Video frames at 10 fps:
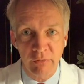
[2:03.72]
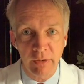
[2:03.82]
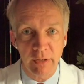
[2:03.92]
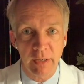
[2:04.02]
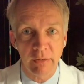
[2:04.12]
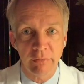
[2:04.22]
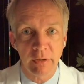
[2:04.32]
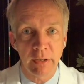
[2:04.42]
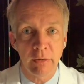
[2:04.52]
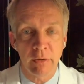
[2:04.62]
very
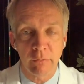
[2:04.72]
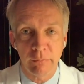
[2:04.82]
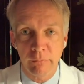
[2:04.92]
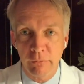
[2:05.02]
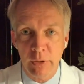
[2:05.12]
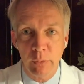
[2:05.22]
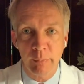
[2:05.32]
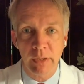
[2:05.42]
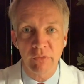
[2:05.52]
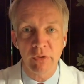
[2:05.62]
carefully on a frequent
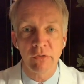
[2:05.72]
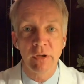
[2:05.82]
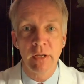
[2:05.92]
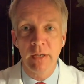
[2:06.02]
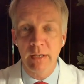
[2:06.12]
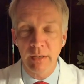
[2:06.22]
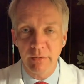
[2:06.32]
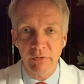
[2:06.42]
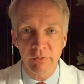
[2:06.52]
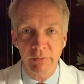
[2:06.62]
basis, and
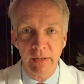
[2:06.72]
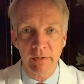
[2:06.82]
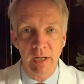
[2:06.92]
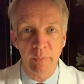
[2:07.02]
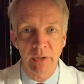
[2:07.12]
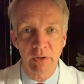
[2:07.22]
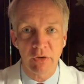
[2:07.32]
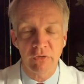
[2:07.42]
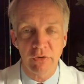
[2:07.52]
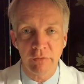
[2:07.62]
disinfect commonly
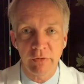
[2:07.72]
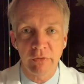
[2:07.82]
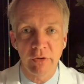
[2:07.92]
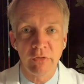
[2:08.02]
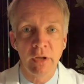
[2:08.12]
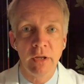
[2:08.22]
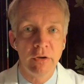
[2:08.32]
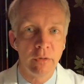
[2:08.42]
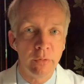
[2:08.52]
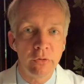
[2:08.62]
touched surfaces
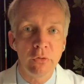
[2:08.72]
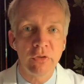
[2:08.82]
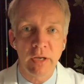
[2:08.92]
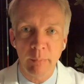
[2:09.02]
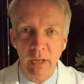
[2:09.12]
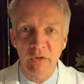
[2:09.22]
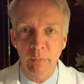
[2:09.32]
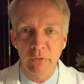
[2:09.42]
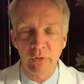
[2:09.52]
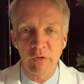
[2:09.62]
to reduce any
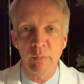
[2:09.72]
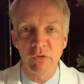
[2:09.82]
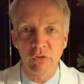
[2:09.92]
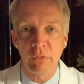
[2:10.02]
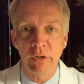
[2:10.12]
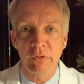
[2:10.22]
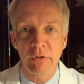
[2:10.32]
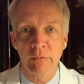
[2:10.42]
possible transmission risk.